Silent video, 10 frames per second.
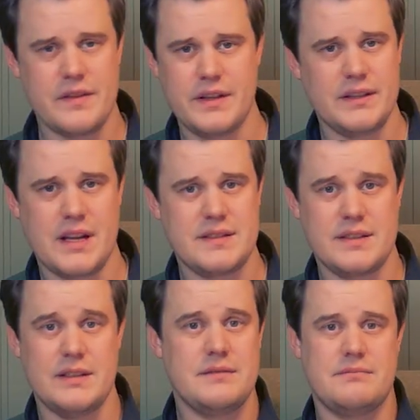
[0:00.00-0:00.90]
something
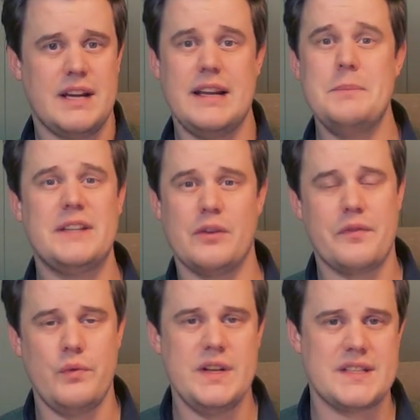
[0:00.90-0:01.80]
that's a limit of
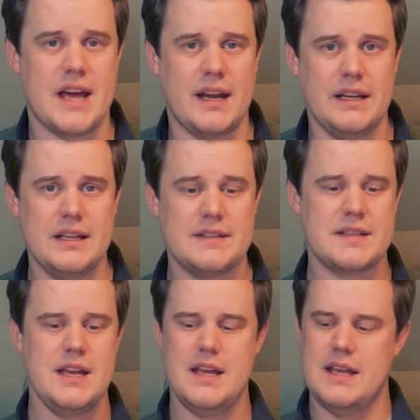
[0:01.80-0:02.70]
3D scanning.
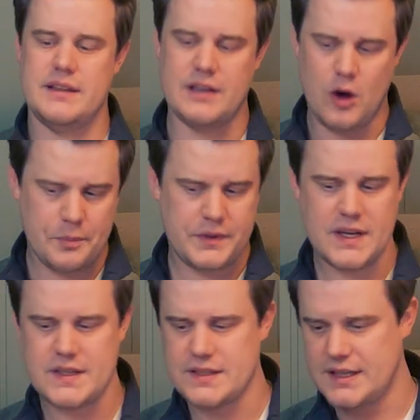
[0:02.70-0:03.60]
It's the
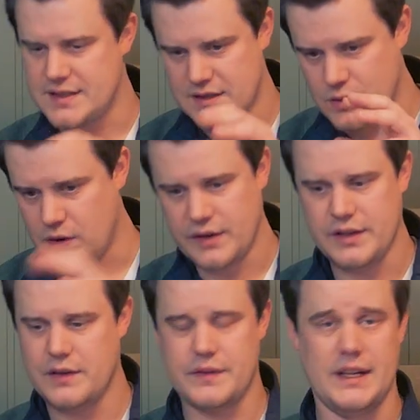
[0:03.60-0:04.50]
optics, it's the
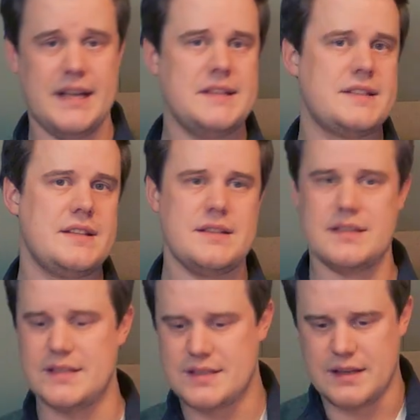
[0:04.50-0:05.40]
quality of the
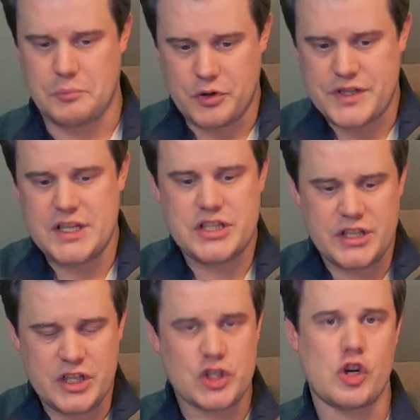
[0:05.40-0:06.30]
lenses, it's the
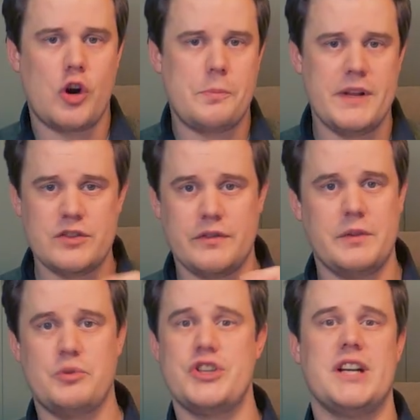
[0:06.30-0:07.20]
precision and sharpness of
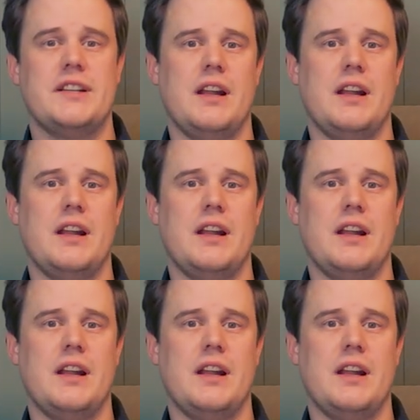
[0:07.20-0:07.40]
the projector